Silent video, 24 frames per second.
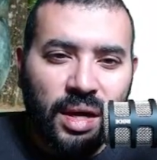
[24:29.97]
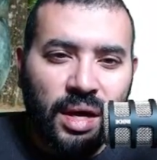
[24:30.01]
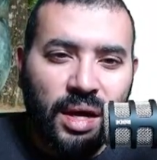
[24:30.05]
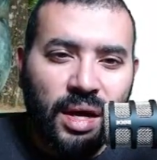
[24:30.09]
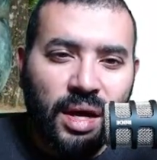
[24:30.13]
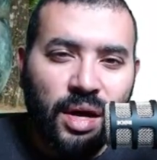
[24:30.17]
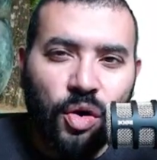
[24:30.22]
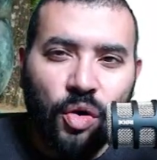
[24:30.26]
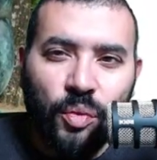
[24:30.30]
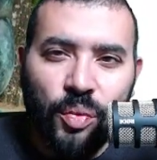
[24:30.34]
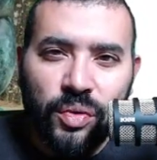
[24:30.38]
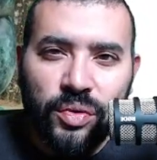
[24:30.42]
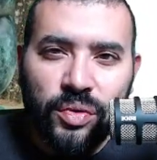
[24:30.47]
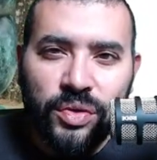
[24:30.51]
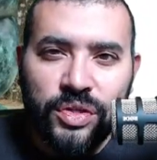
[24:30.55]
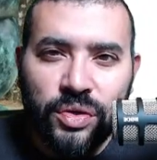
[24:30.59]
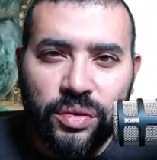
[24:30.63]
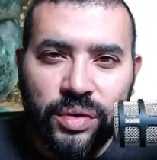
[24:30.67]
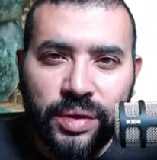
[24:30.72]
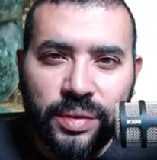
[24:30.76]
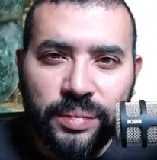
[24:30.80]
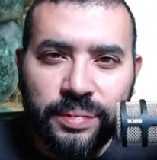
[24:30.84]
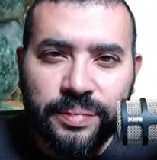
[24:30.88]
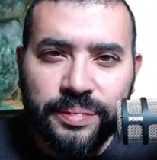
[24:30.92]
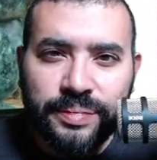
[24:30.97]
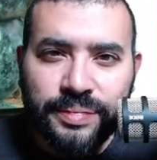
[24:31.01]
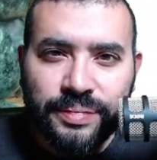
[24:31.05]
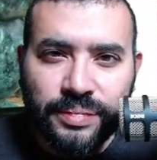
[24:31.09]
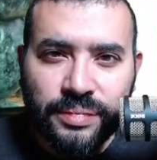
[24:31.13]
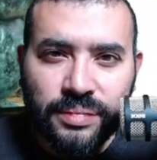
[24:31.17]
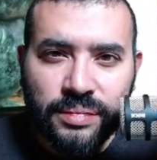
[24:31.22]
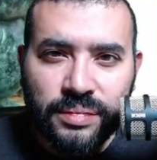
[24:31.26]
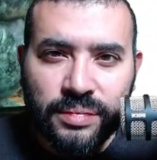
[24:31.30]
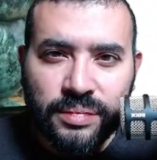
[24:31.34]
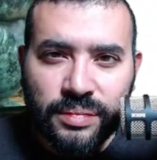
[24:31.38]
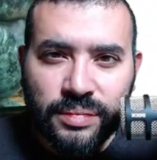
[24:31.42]
I hope you enjoyed,
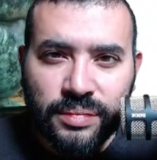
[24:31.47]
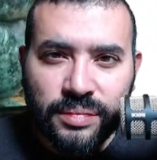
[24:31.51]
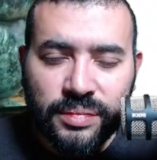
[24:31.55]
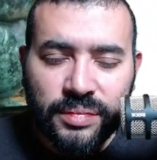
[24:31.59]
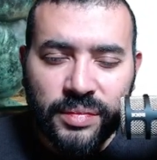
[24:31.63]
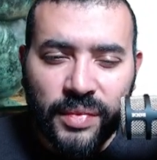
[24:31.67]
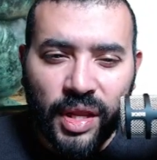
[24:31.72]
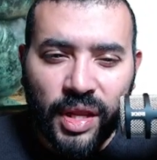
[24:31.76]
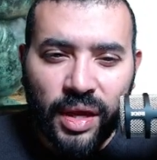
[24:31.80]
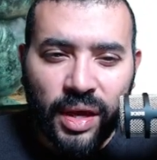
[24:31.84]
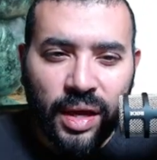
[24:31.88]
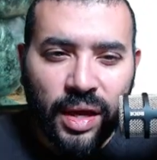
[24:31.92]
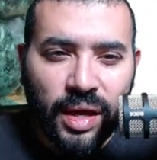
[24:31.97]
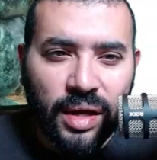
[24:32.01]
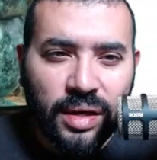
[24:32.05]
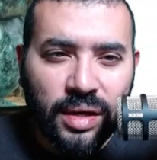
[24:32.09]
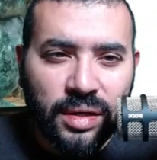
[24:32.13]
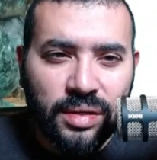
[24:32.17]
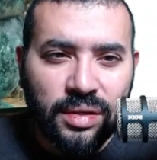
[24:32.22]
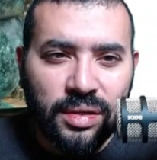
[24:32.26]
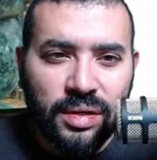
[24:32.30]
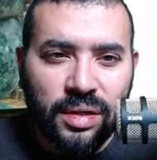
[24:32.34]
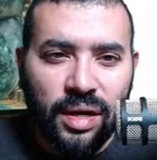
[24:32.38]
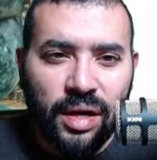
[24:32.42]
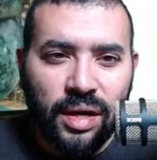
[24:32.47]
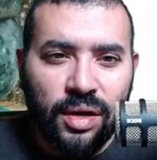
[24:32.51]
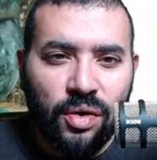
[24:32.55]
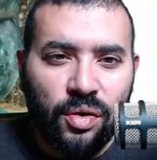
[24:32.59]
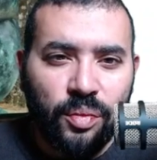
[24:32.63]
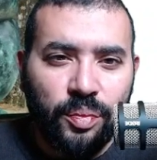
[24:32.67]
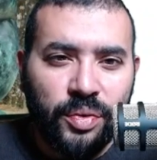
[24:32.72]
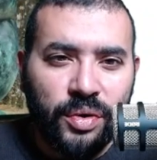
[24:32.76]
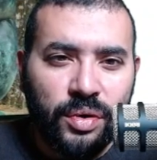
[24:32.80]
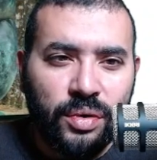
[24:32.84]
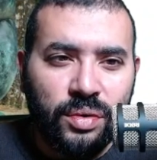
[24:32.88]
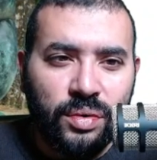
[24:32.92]
and I
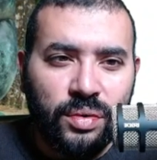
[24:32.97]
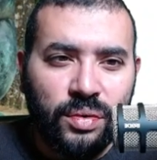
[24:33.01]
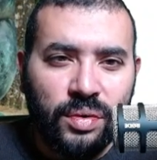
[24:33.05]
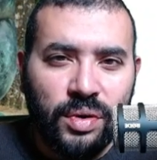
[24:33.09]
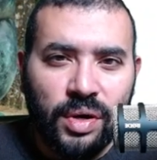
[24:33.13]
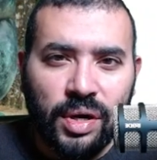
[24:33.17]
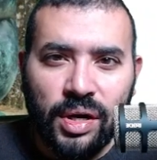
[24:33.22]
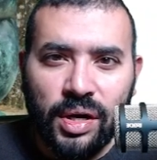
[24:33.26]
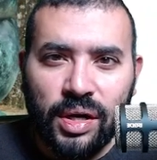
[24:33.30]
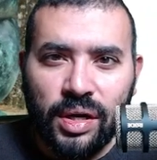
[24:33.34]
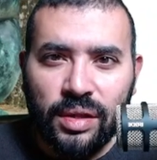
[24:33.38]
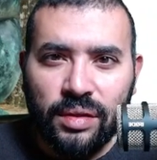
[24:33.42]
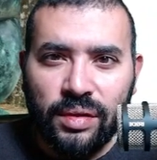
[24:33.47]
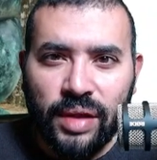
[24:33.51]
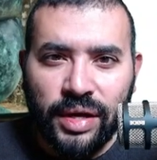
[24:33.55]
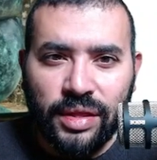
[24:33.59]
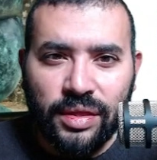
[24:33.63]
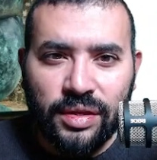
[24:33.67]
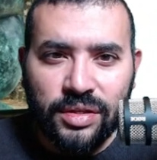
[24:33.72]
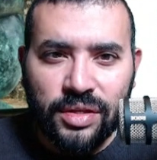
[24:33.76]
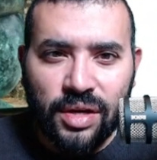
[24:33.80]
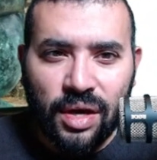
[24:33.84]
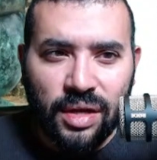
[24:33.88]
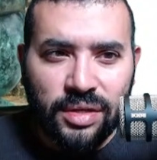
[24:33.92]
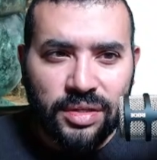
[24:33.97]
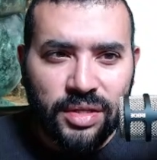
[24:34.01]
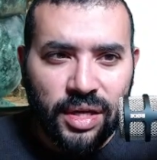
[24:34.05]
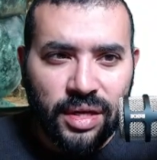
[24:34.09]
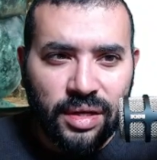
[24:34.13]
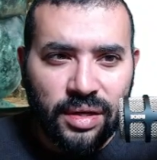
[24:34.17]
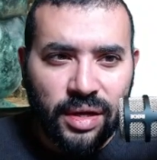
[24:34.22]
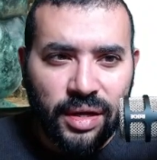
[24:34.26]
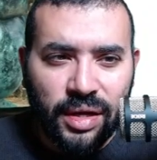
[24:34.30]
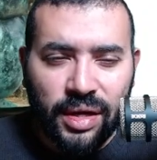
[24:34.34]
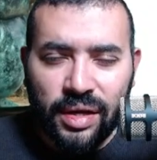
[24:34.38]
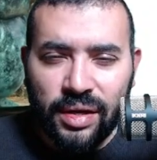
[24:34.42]
hope you uh, like this
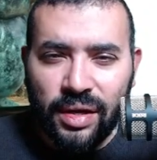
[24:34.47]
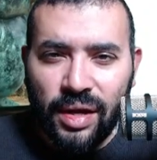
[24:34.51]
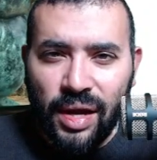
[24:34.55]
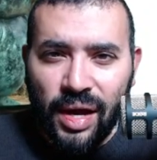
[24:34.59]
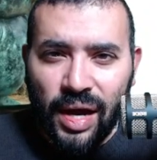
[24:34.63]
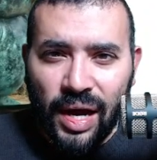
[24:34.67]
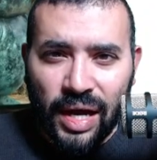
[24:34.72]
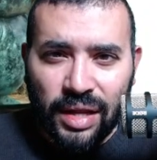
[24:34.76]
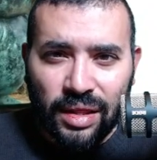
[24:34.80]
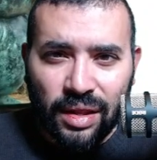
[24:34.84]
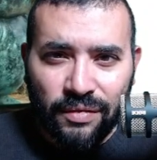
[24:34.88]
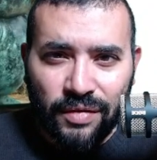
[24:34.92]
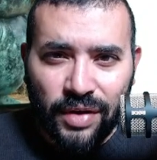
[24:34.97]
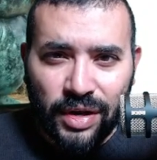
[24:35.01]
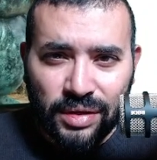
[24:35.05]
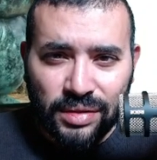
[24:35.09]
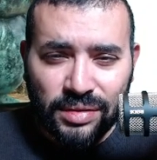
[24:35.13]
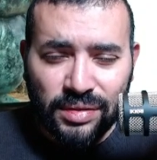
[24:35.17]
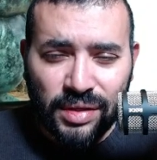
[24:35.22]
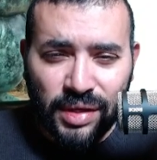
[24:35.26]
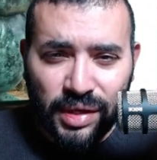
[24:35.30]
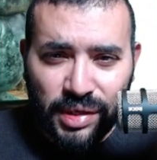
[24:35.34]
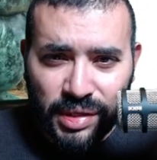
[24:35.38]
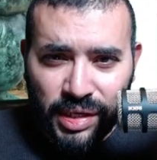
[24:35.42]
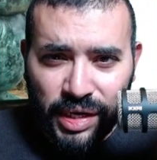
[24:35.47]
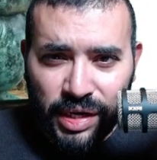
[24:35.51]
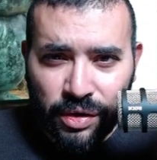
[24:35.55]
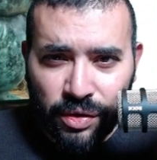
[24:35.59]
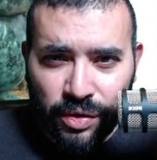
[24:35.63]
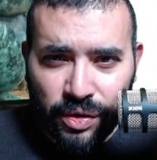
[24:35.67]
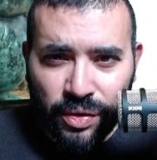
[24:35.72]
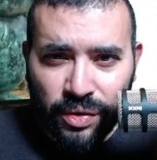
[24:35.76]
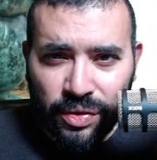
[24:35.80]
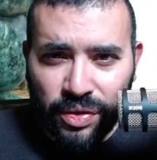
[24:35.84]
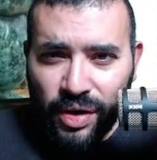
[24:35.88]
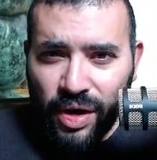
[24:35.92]
content. And I'd love to
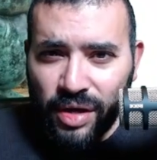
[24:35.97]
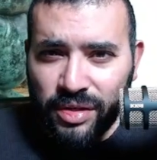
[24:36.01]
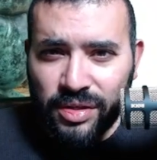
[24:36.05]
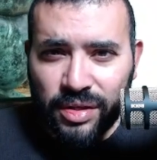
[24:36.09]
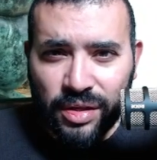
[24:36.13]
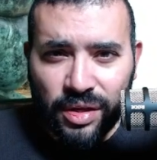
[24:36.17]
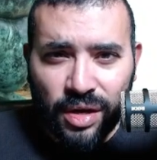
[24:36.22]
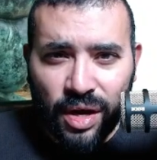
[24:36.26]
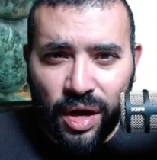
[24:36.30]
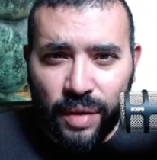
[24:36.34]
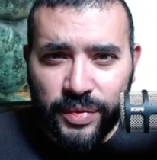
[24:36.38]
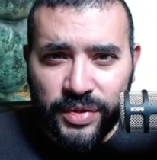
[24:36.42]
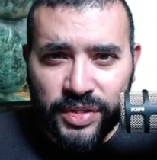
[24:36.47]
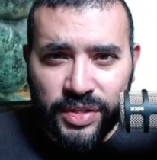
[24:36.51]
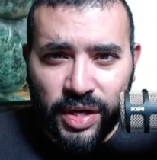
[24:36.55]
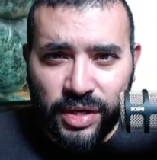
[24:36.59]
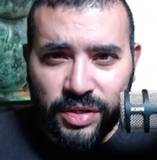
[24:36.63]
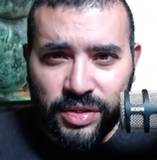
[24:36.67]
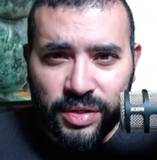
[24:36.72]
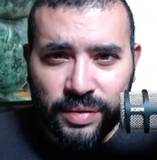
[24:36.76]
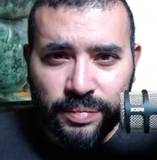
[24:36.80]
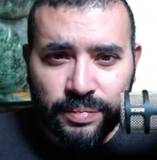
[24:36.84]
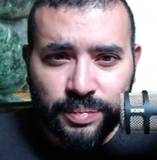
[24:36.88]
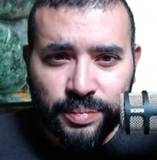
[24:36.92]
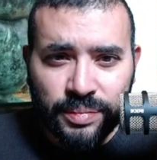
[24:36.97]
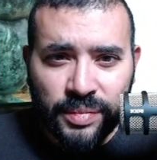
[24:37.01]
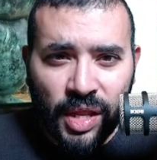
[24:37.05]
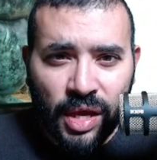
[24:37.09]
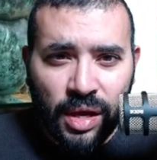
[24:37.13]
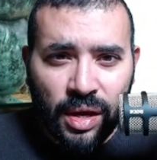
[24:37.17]
hear your thoughts in the comment section.